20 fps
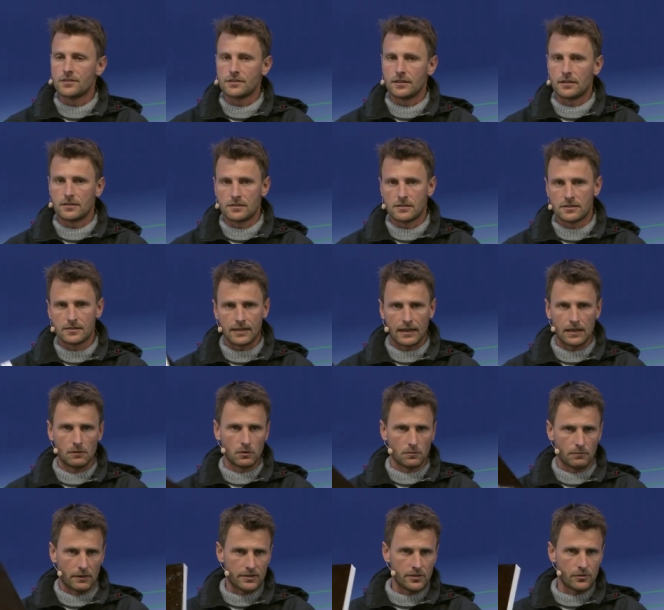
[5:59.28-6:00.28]
in
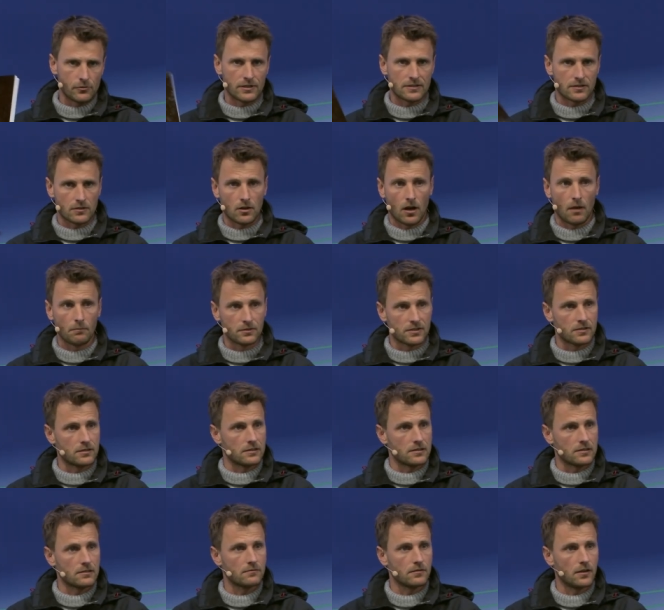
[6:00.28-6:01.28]
sustainable materials and
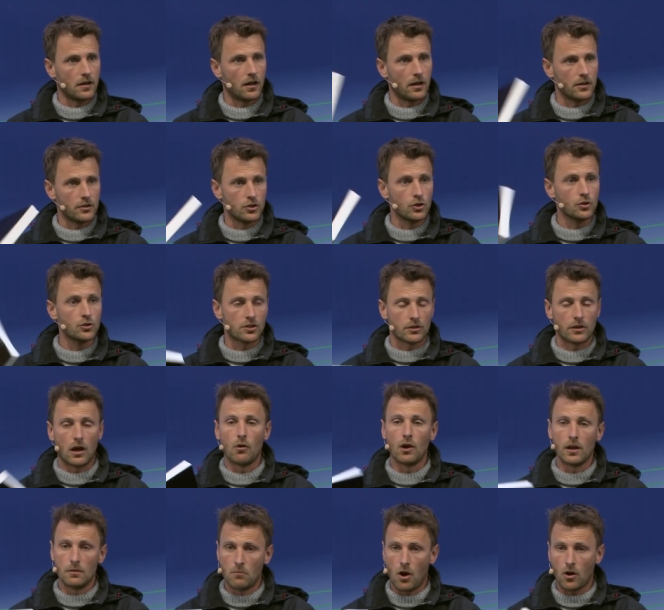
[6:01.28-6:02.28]
composites uh, used on
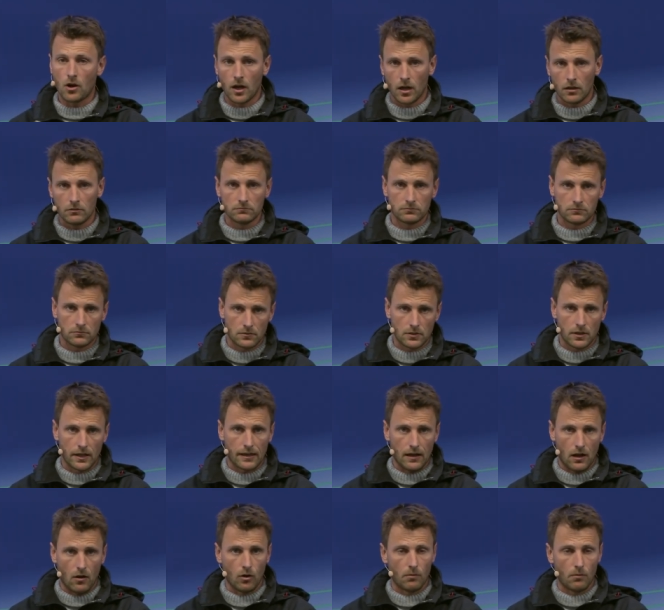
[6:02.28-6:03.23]
our Imoca, like our